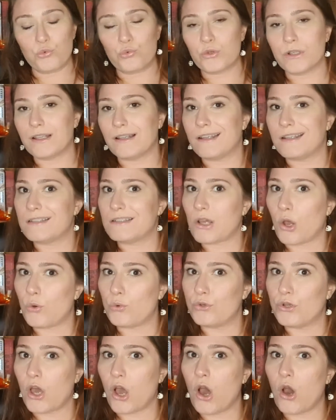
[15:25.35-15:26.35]
really
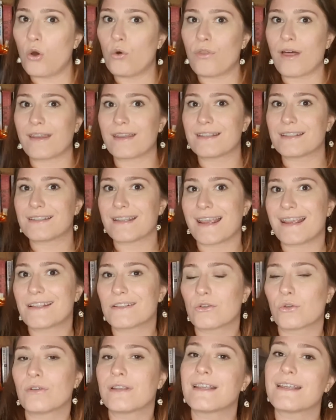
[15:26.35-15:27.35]
don't know that
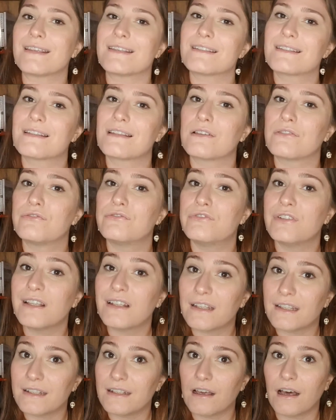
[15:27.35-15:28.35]
Azazel is the
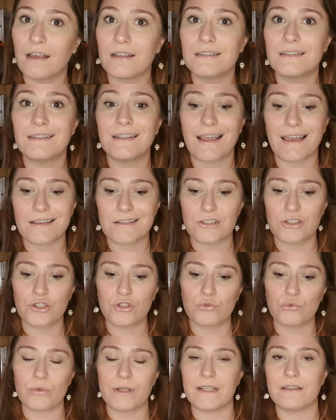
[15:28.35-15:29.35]
villain unless
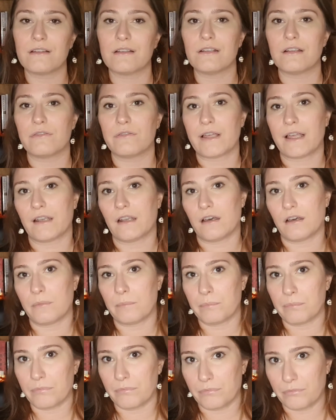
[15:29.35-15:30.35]
you read the novella
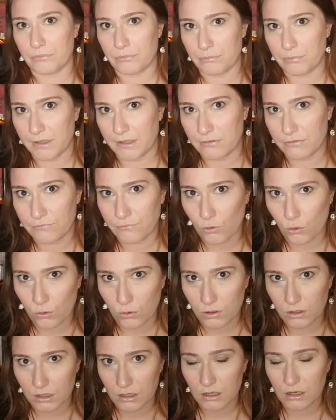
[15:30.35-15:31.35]

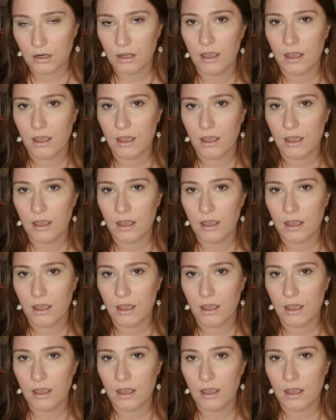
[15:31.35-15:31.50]
before,